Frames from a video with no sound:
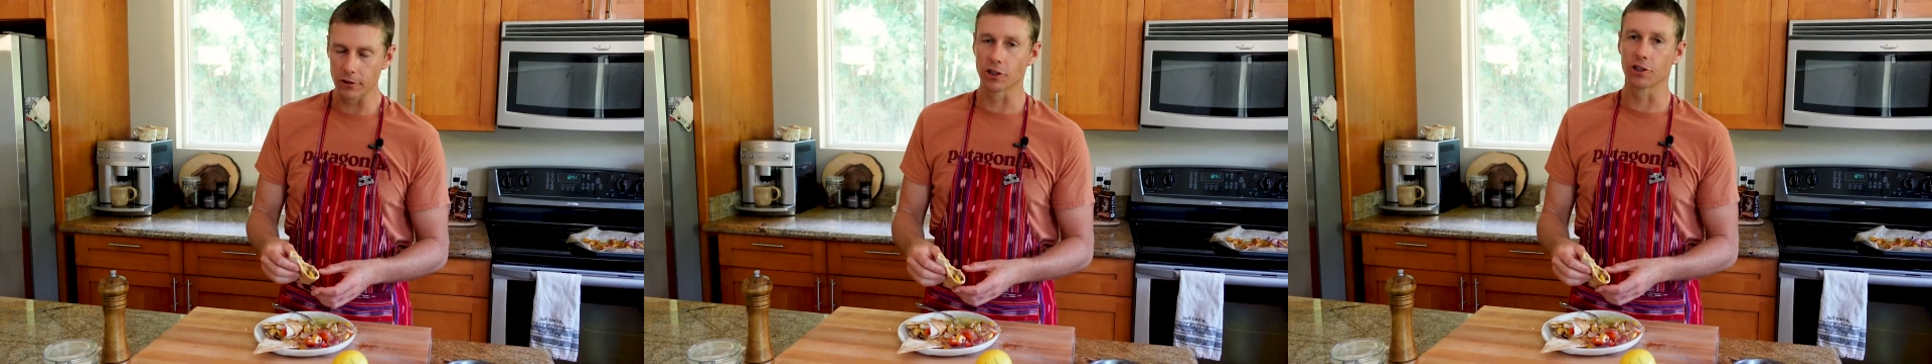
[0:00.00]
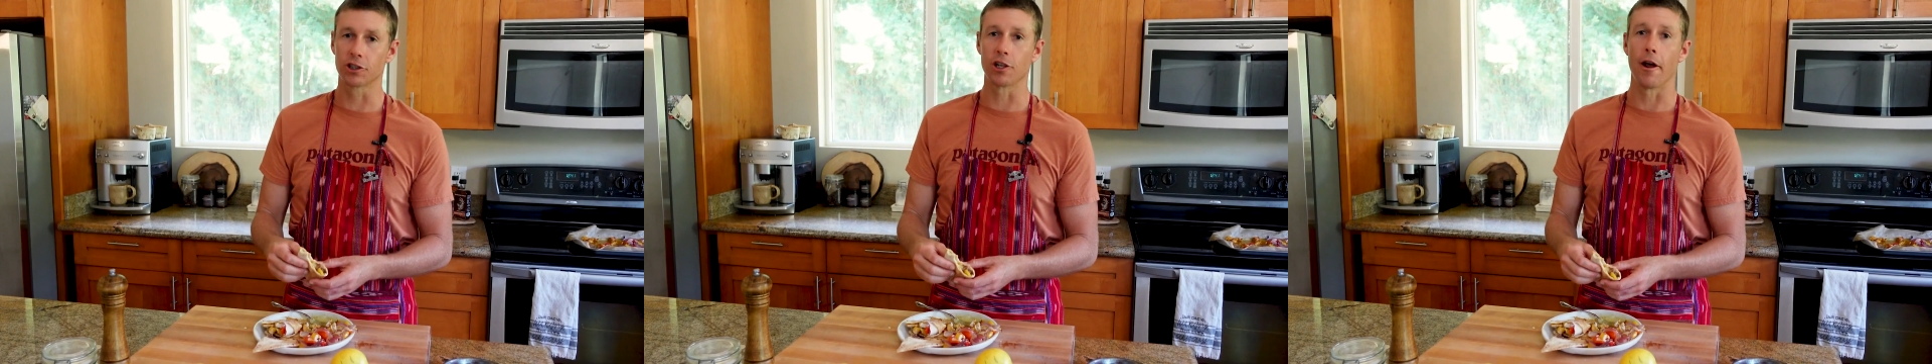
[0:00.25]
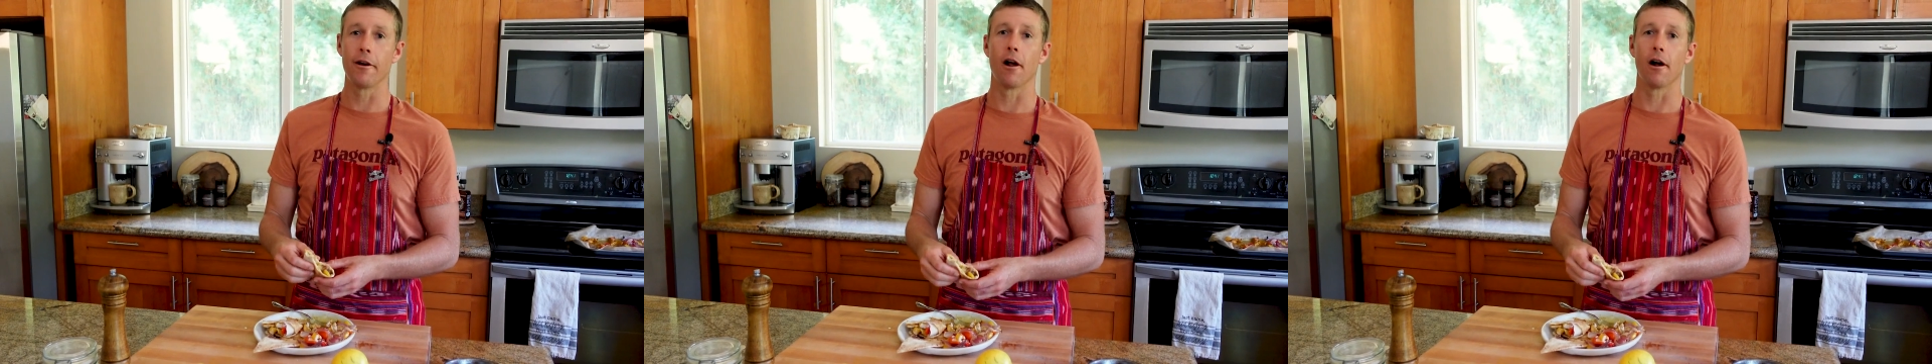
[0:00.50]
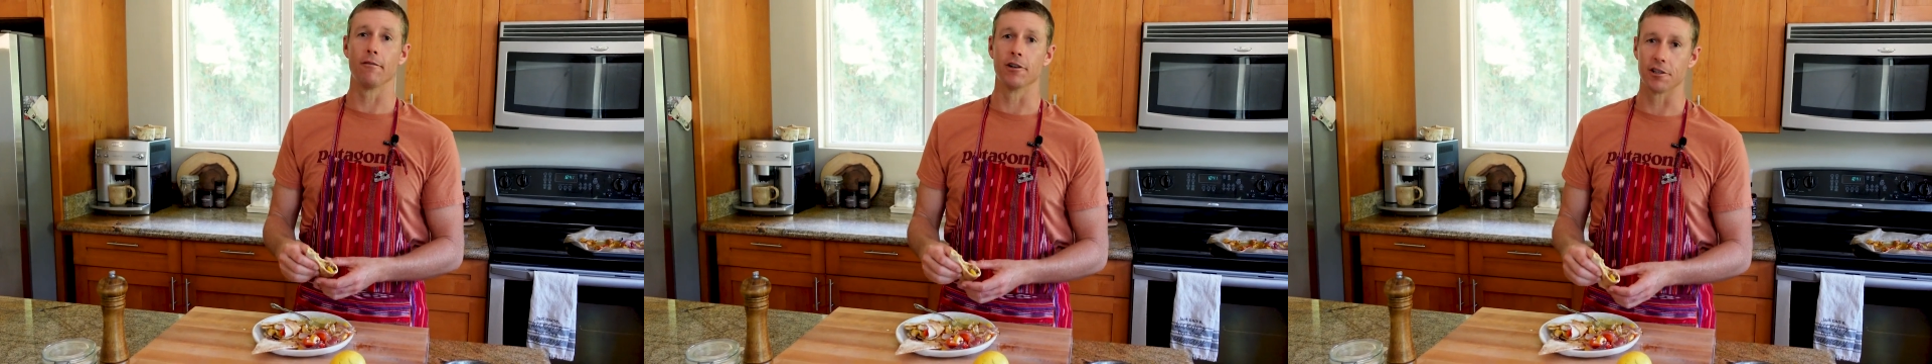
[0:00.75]
Son
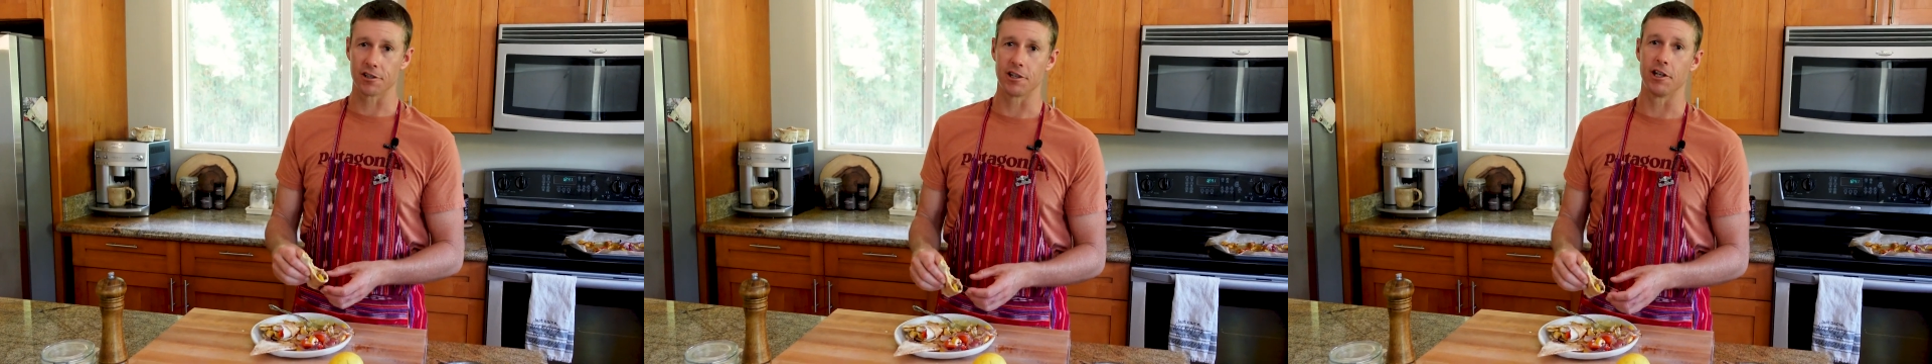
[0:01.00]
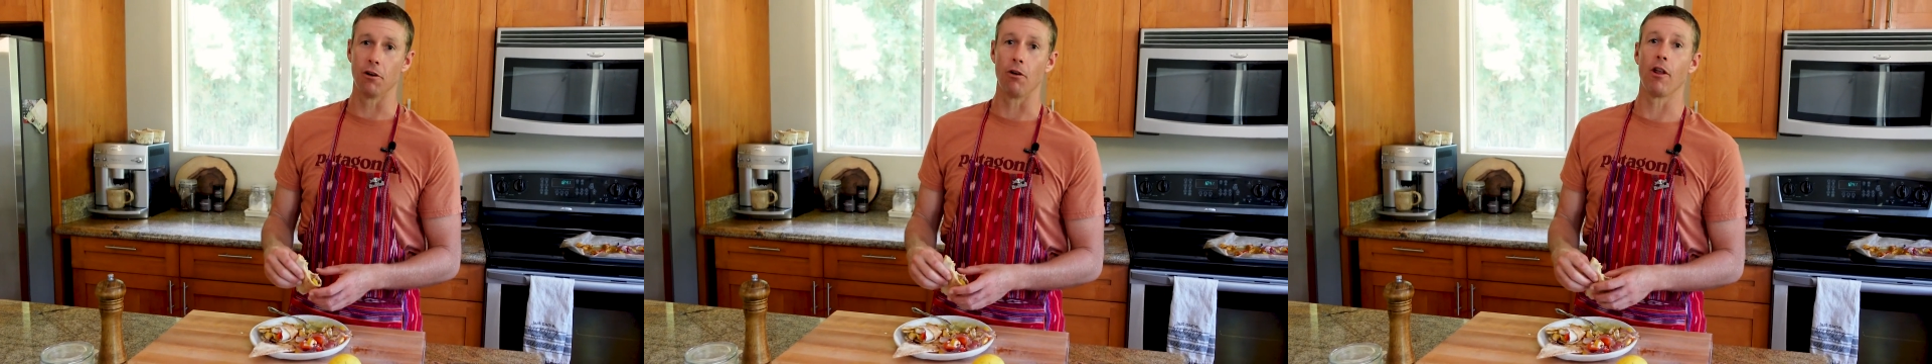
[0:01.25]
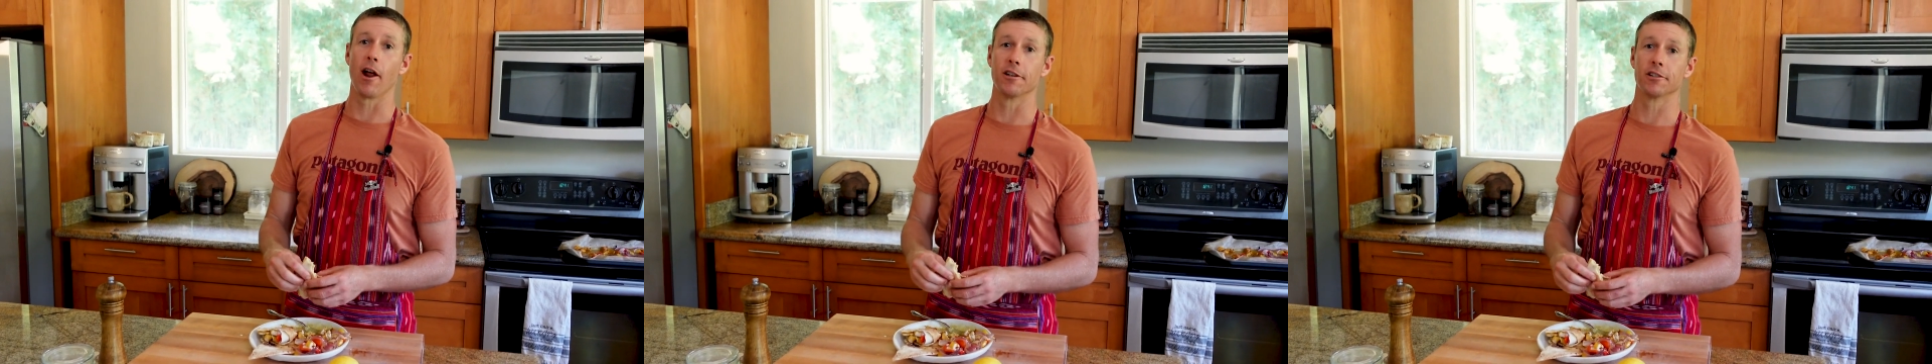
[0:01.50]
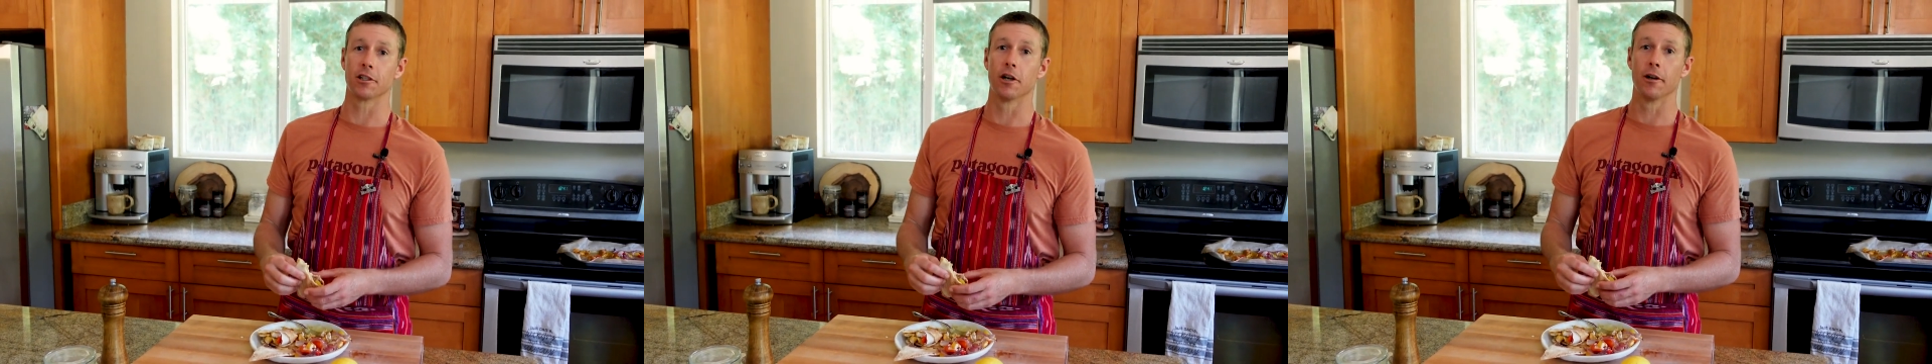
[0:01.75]
of a seal, that
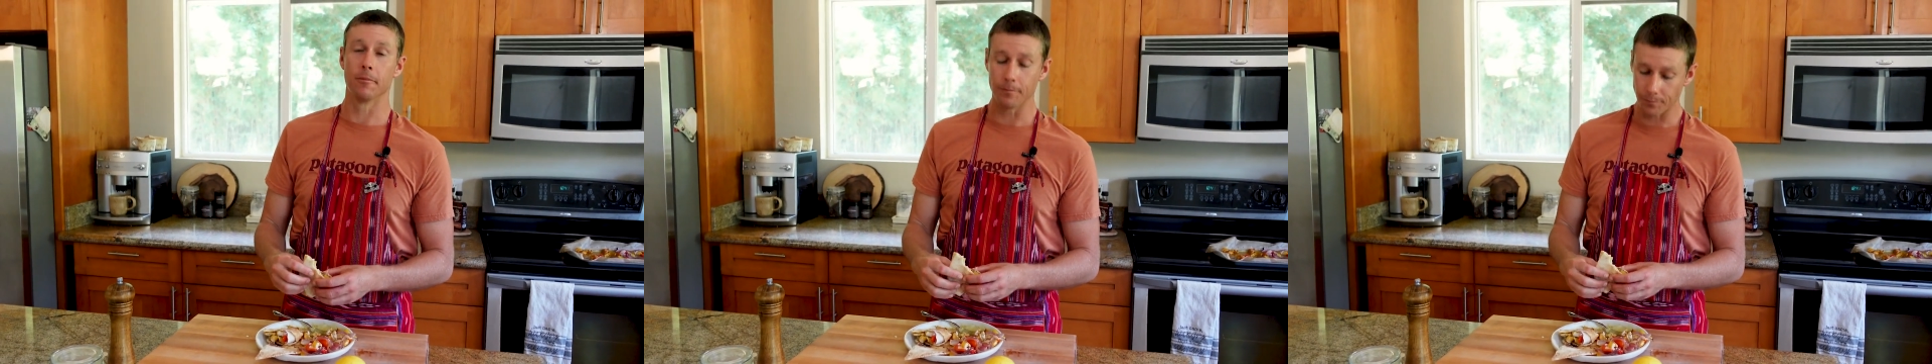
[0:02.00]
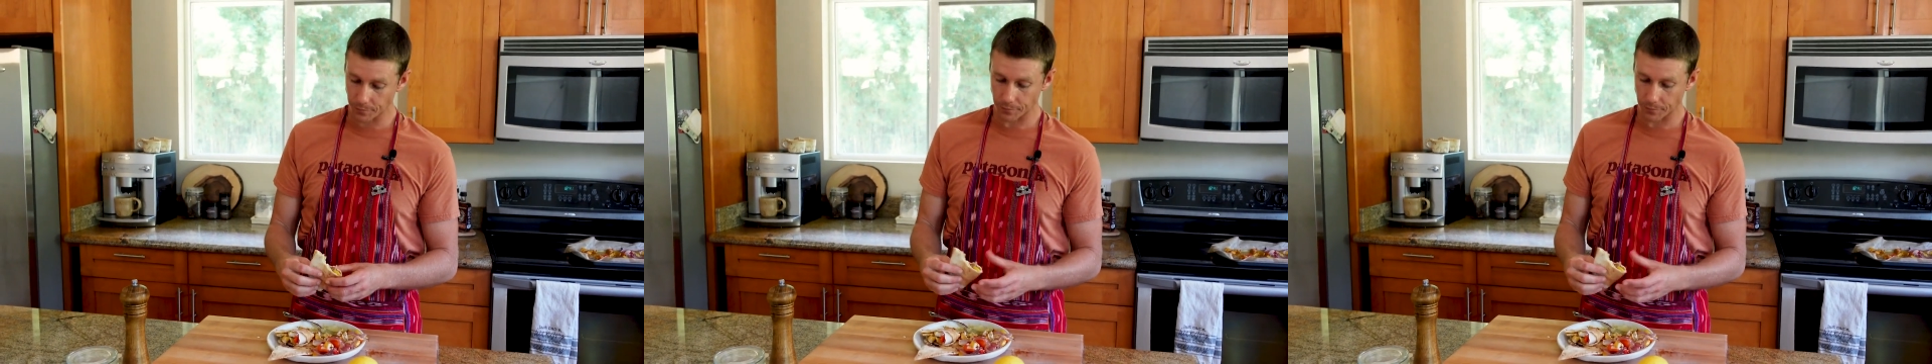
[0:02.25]
is good.